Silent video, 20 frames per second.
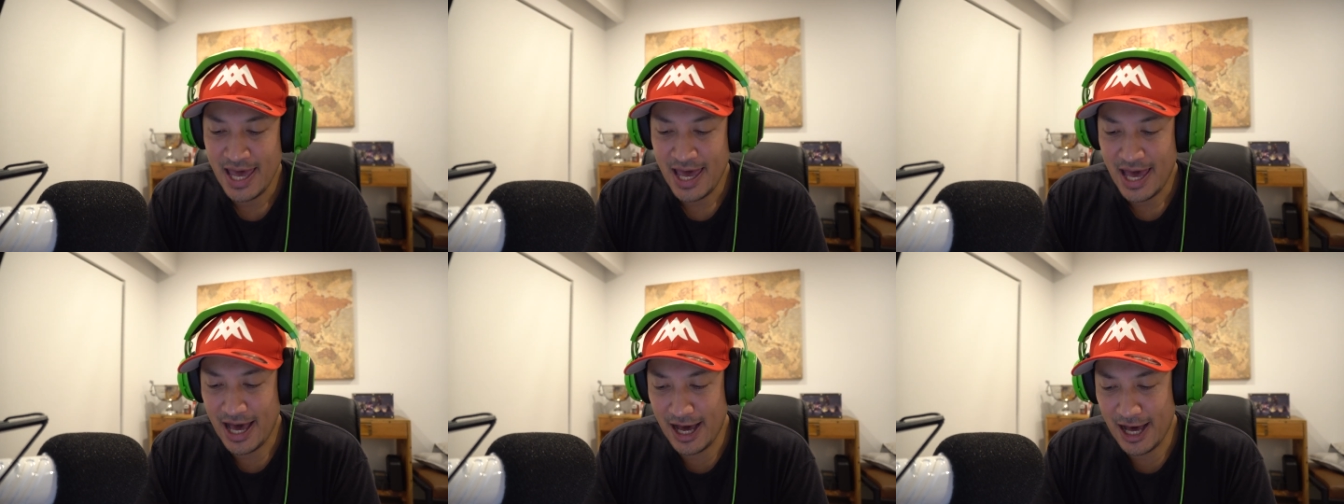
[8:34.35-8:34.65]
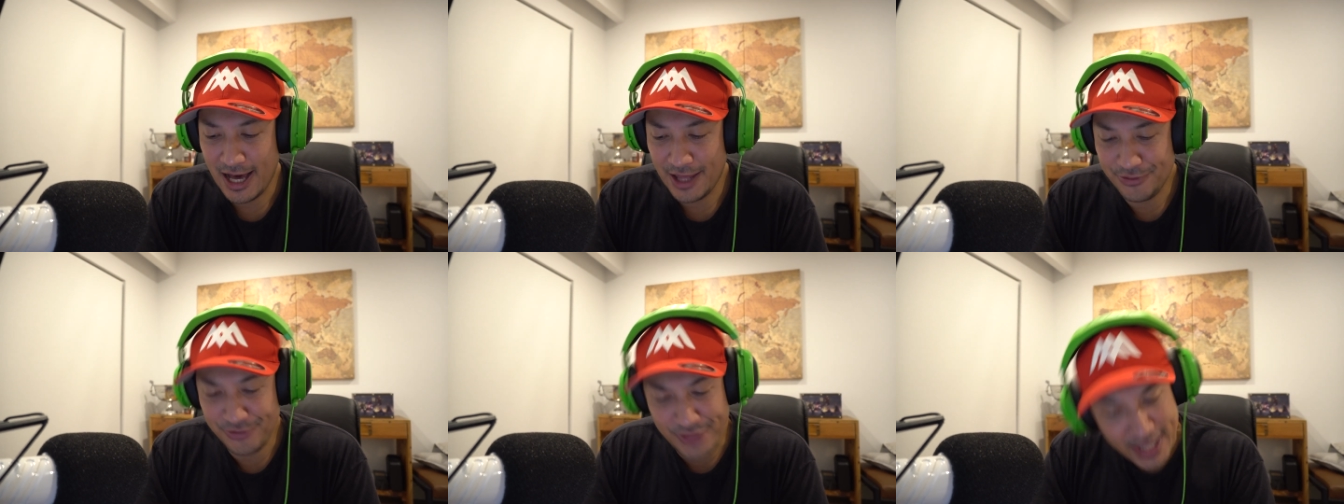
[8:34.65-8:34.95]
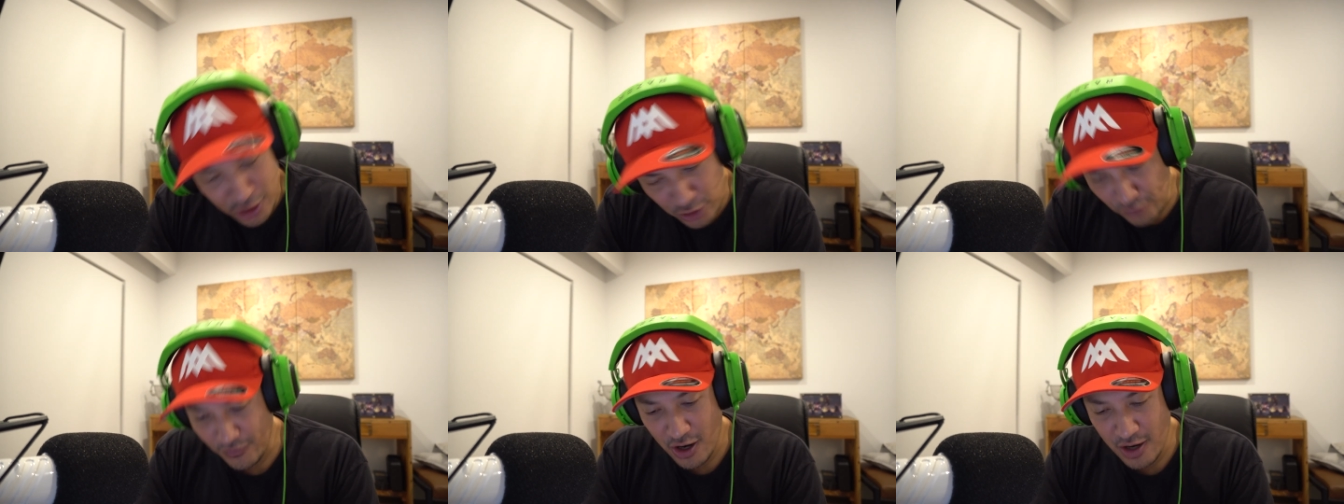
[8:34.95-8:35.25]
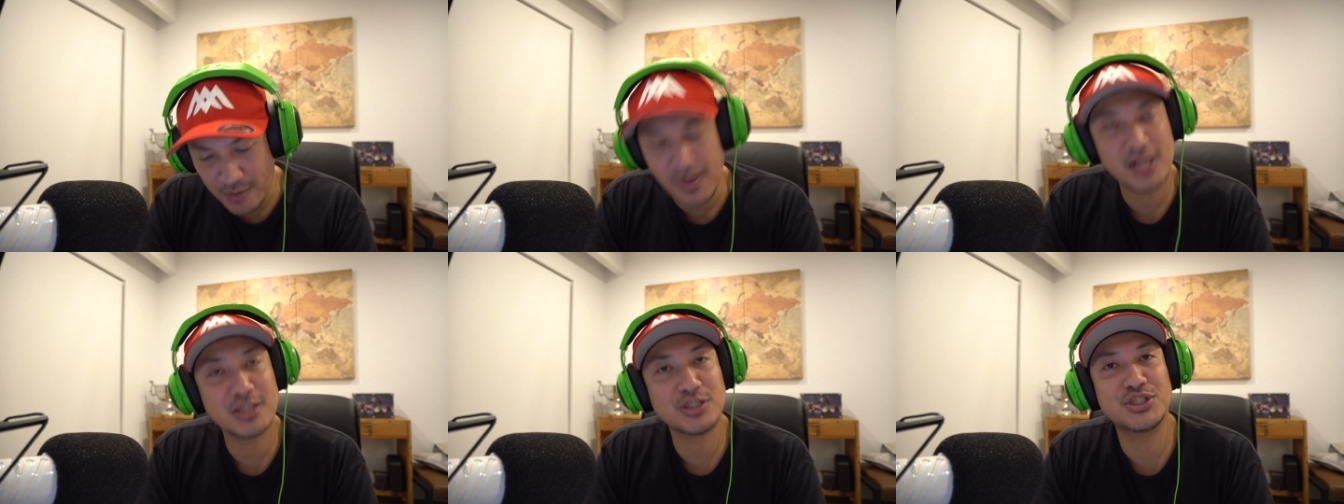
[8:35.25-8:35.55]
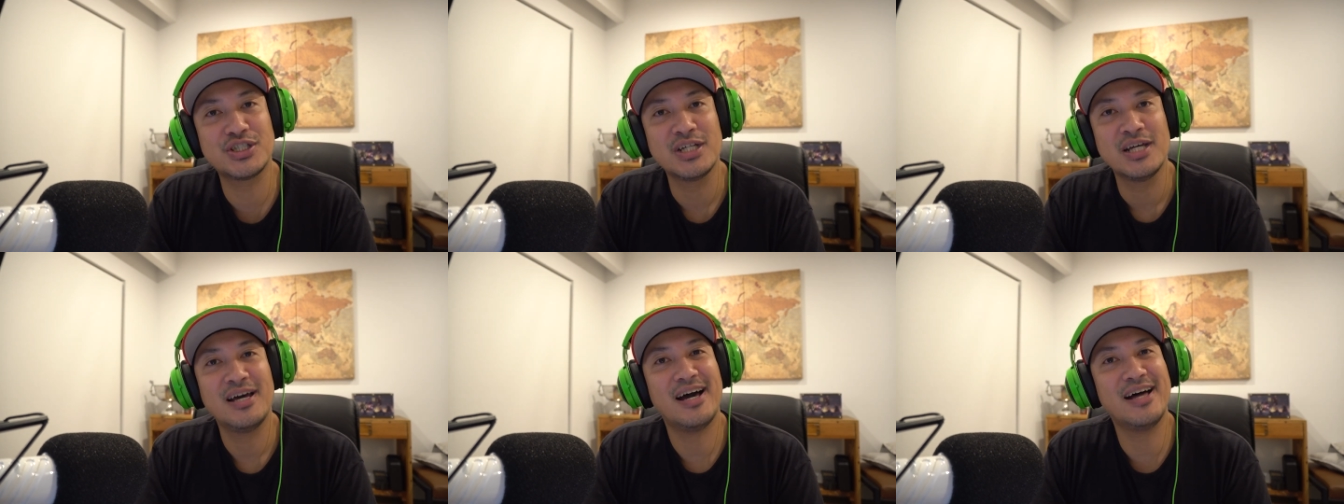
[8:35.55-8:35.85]
Uh, thank you very
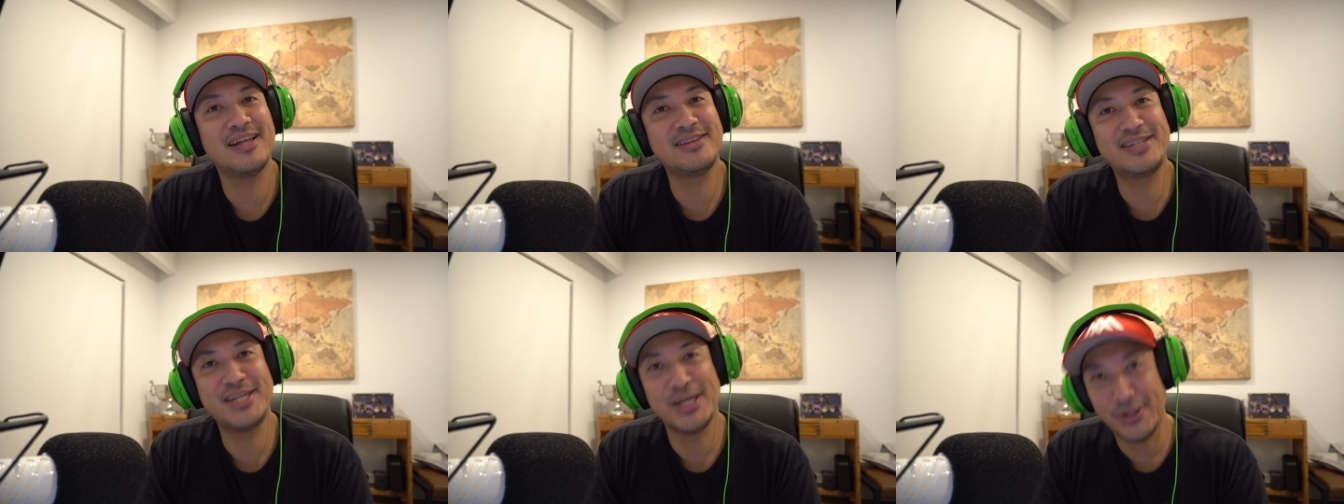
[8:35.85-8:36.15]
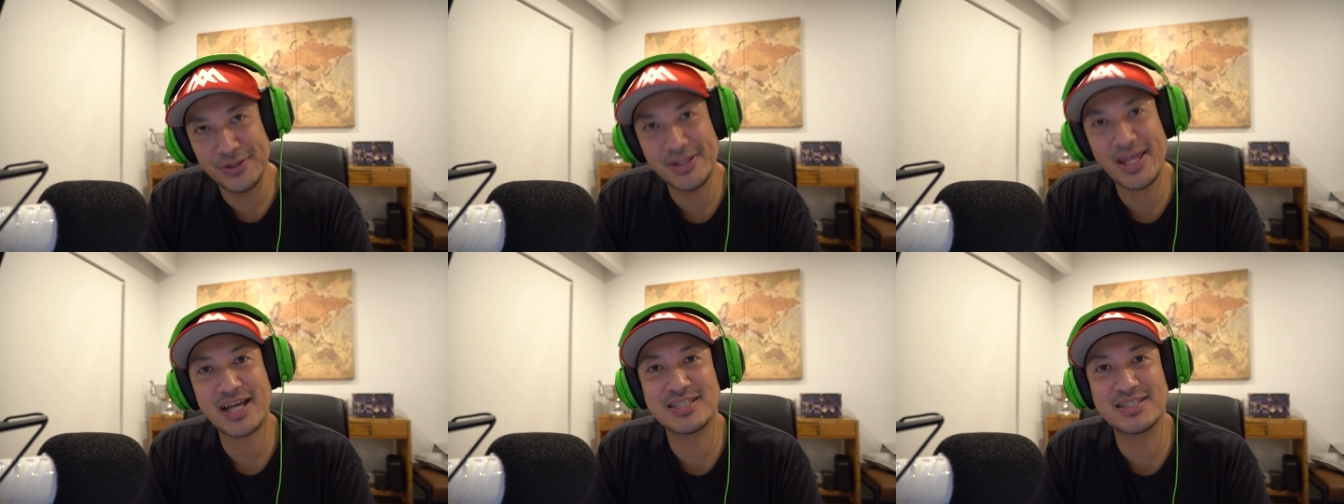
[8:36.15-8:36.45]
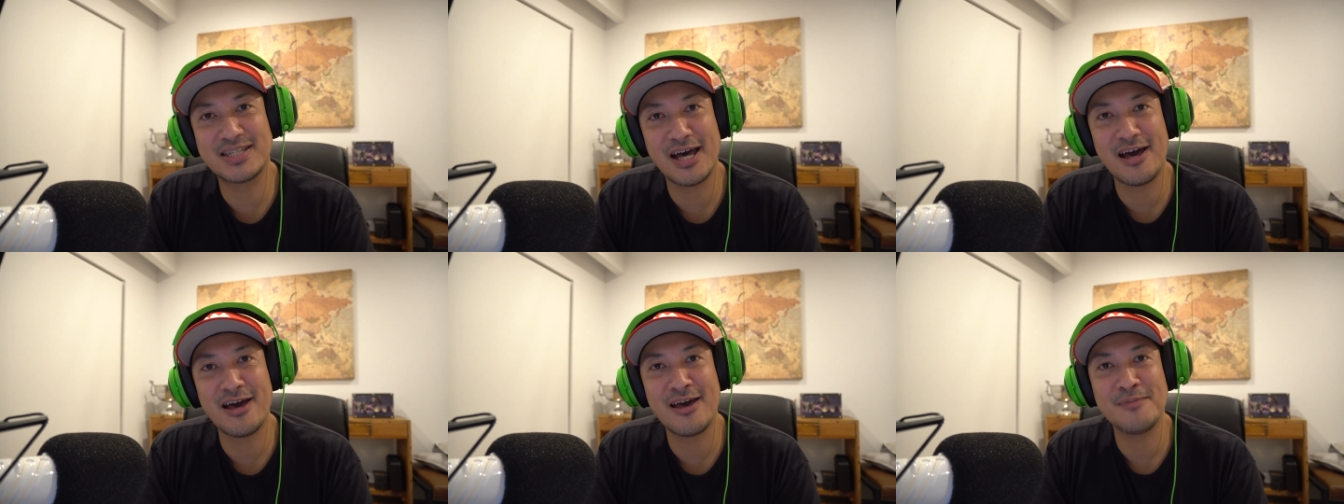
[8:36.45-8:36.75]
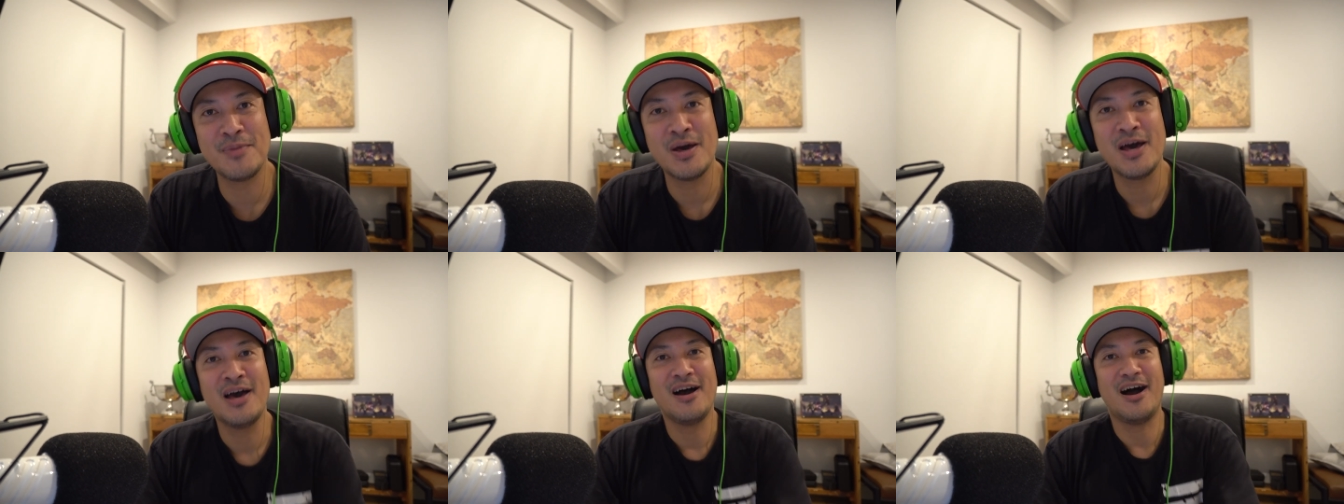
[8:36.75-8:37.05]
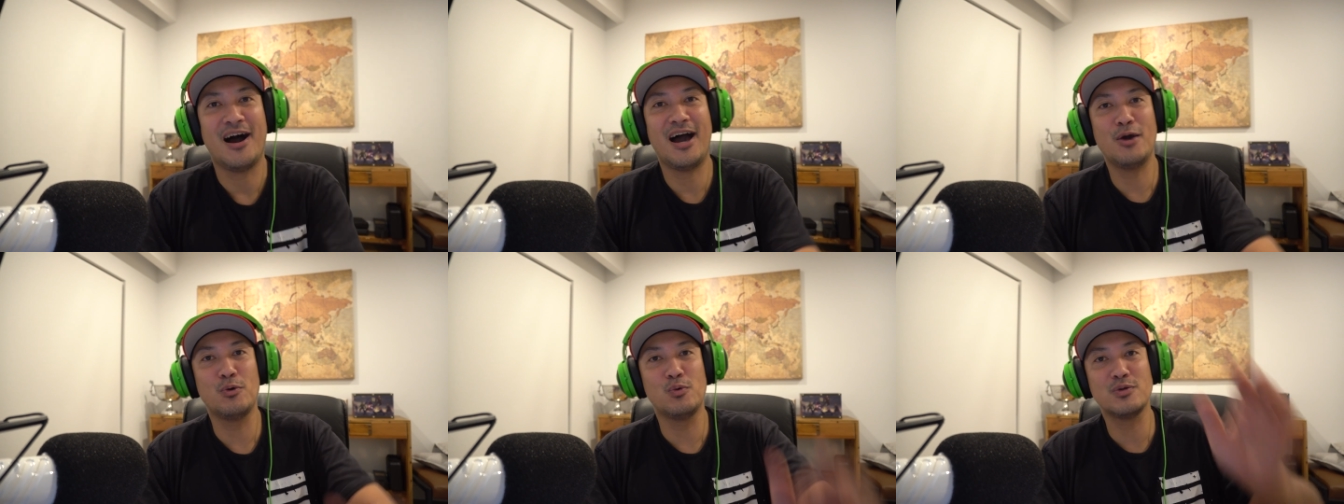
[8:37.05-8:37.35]
much. Until next time,
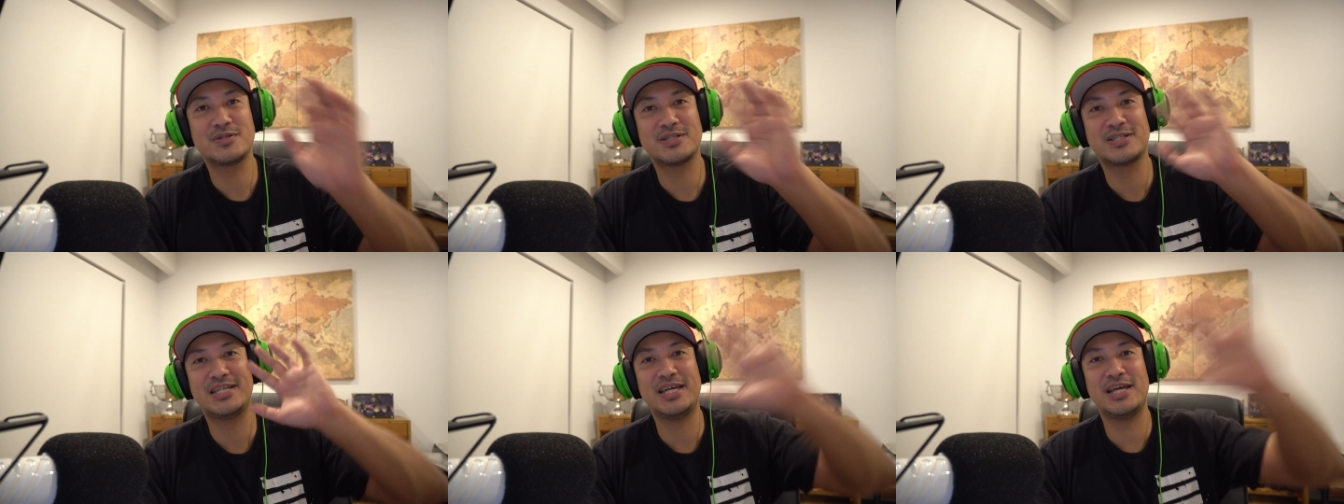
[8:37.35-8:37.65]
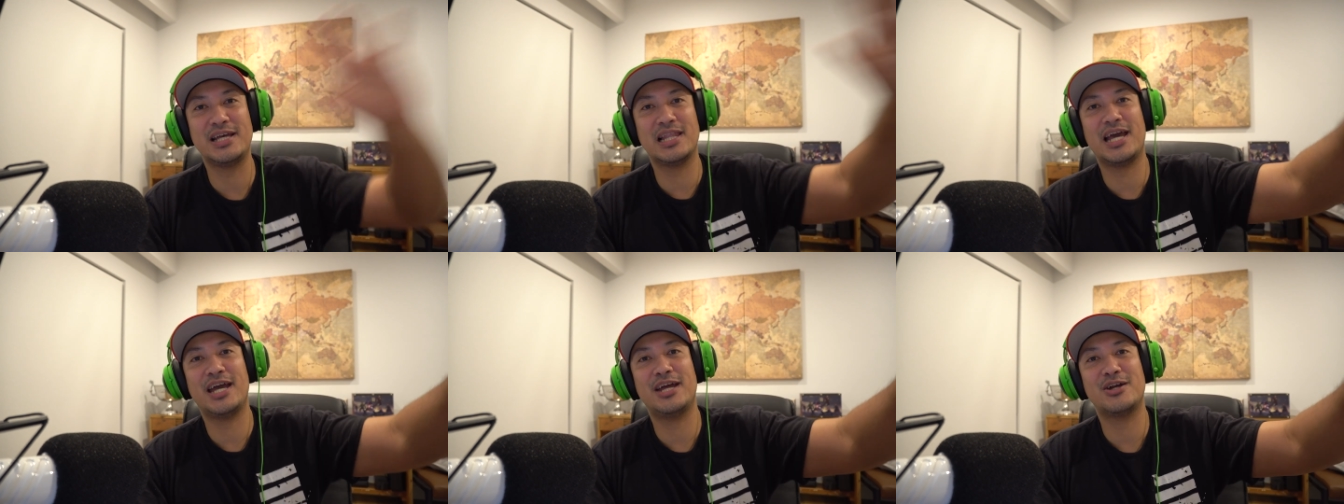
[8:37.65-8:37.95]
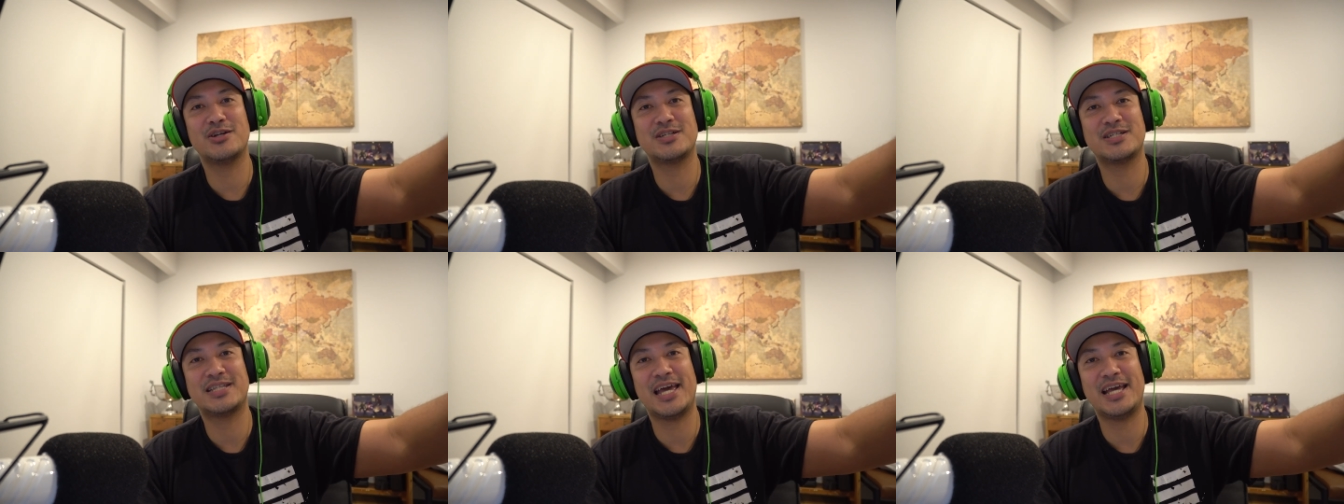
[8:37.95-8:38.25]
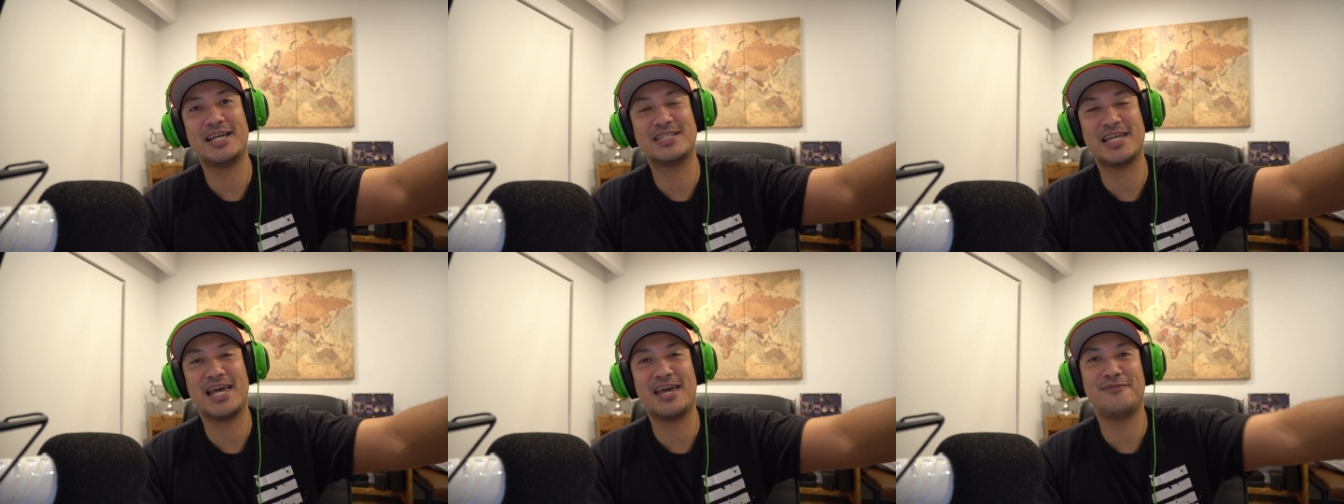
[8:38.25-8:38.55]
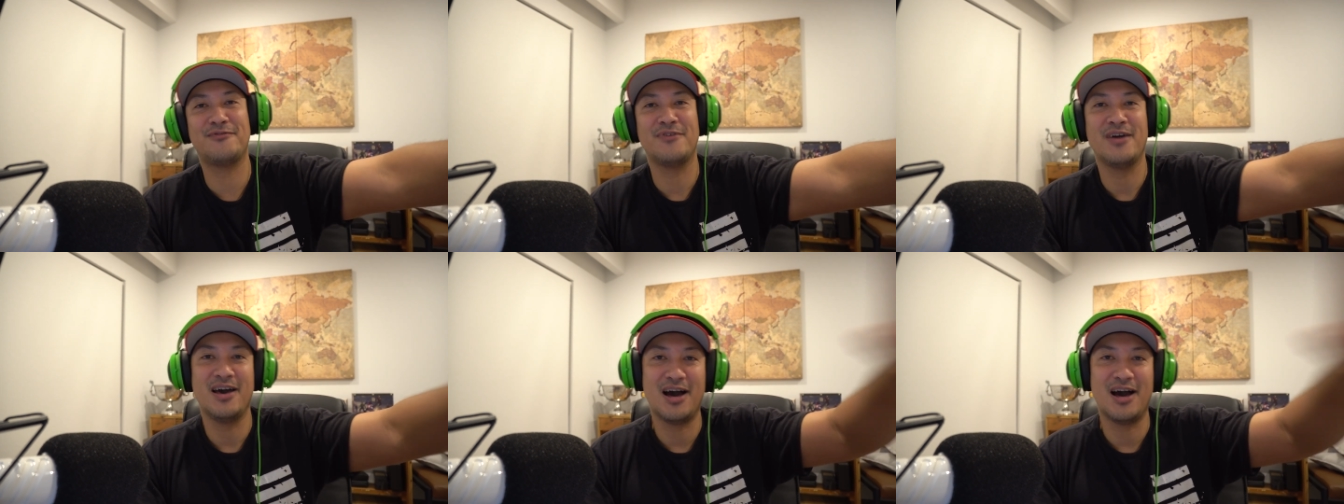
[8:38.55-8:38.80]
I will see you later. Stay safe.